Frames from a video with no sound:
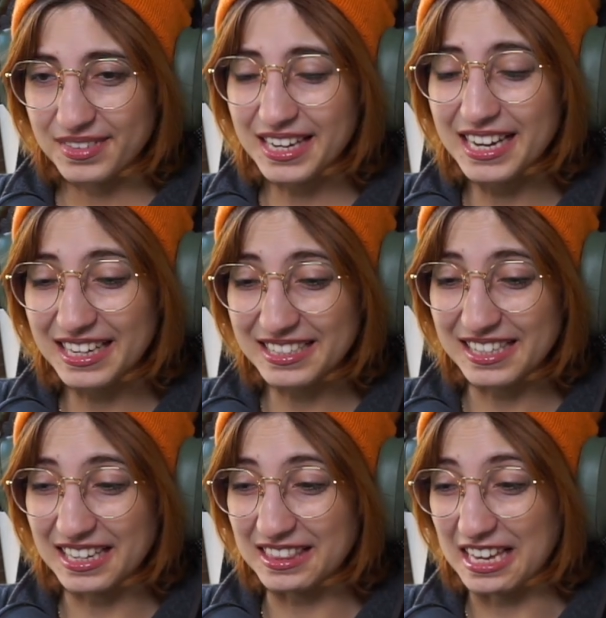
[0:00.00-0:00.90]
He's
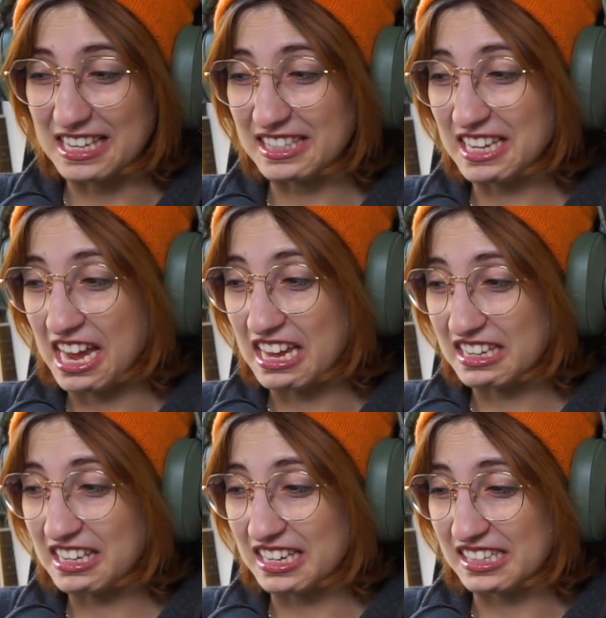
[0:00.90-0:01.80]
like, these dang
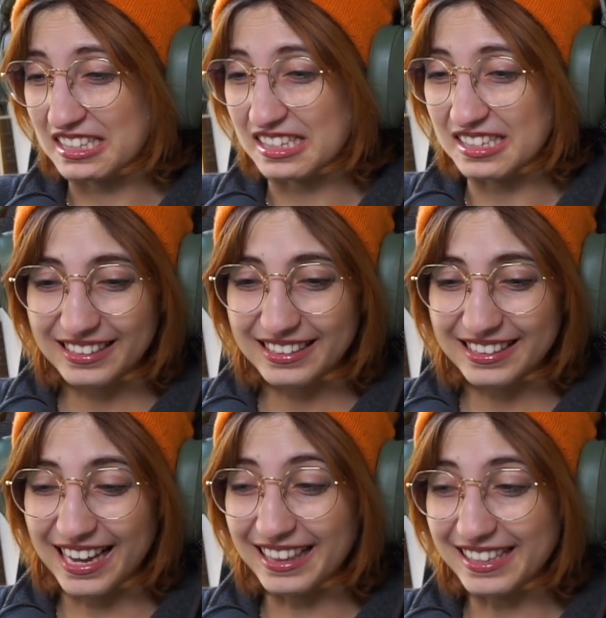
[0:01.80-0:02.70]
kids
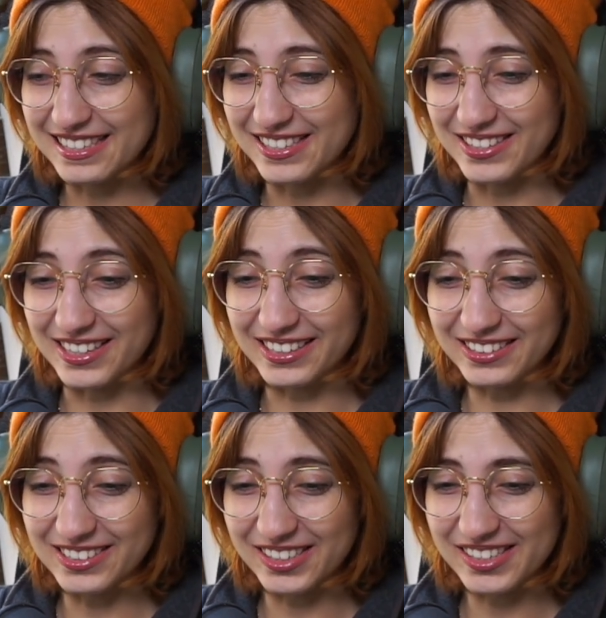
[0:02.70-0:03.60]
can't listen to their
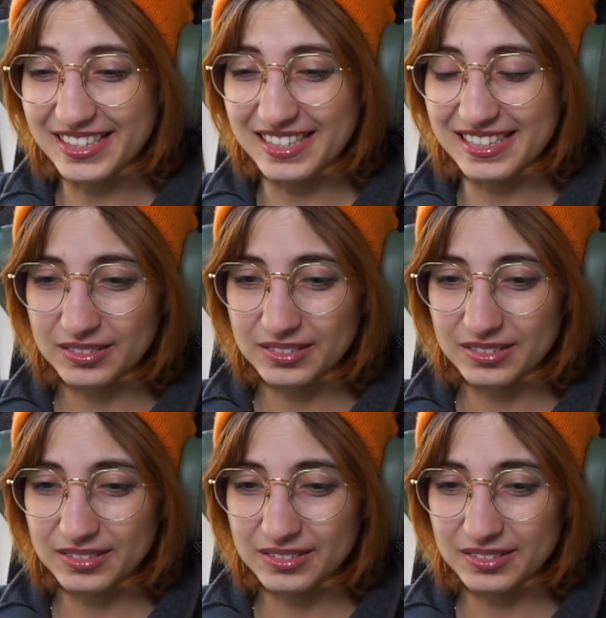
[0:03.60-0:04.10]
elders.